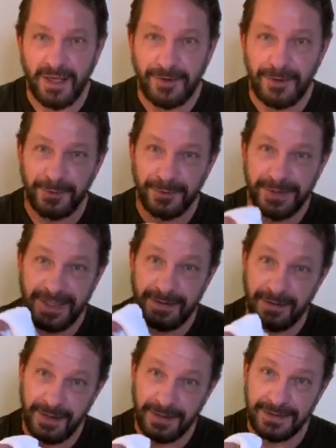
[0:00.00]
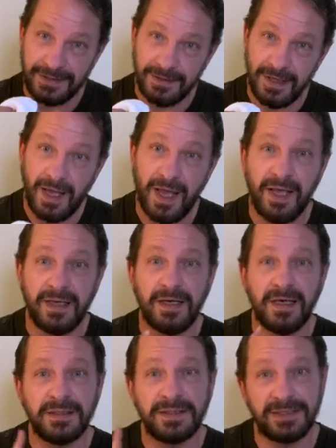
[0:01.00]
You will need this, and
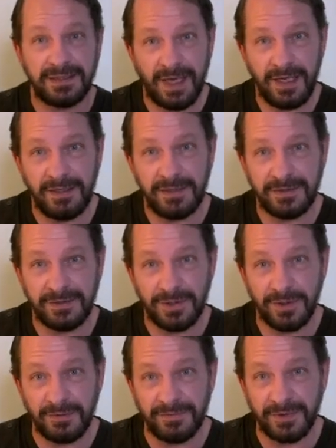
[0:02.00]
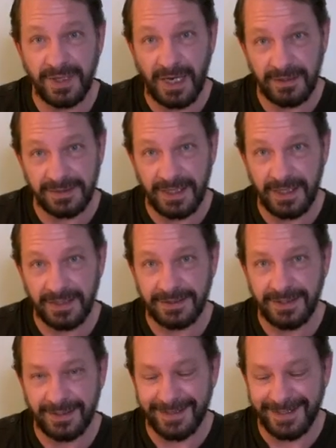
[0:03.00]
stay tuned for the
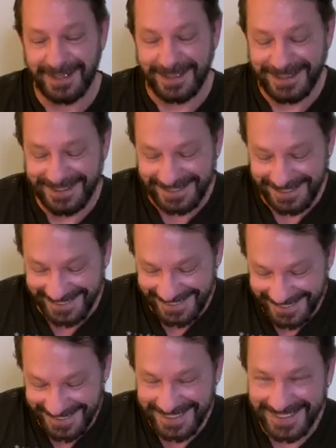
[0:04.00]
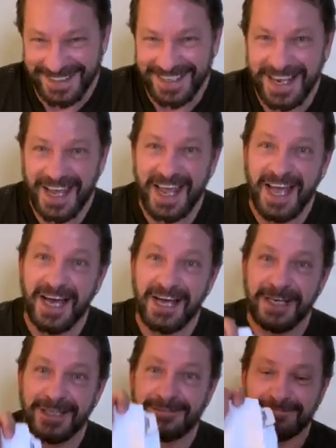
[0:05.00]
outtakes at the end.
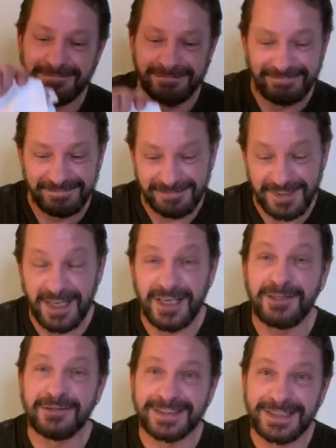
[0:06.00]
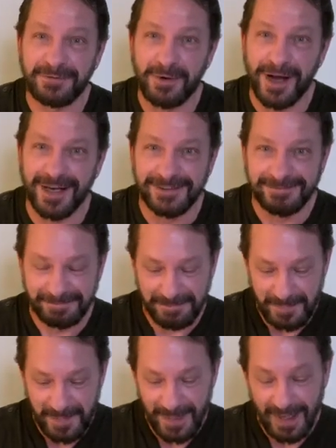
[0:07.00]
And you'll see why.
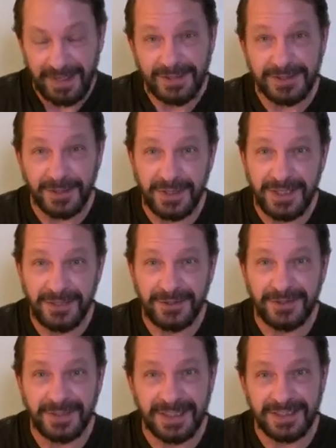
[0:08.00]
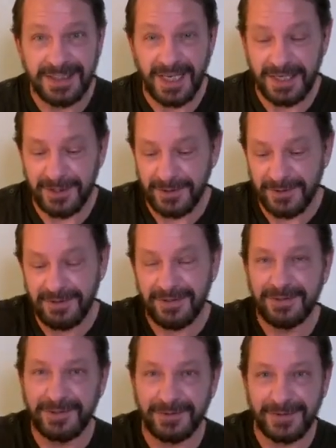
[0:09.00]
So here, your container,
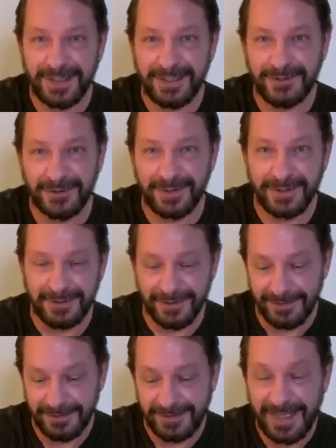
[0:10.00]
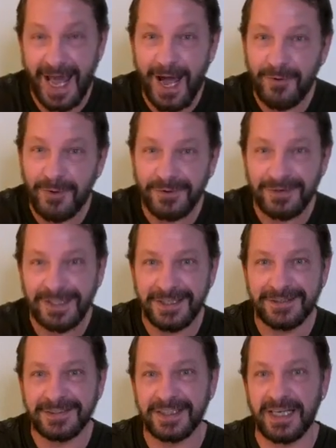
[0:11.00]
you'll need your little towel
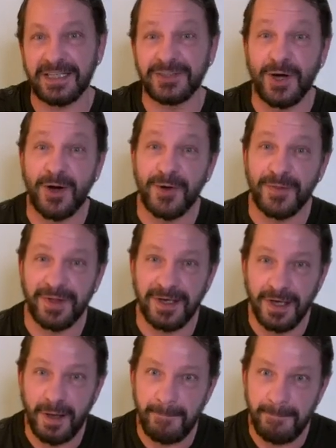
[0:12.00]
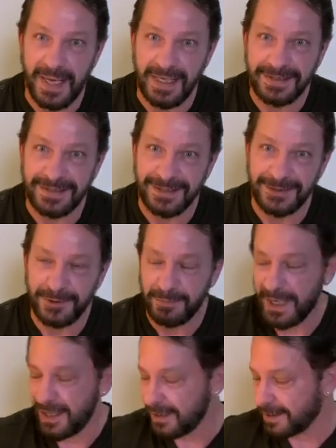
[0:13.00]
here to catch all the messes you
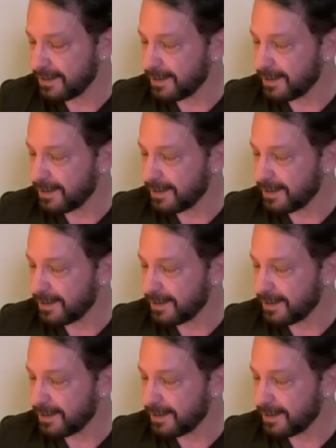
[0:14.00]
make.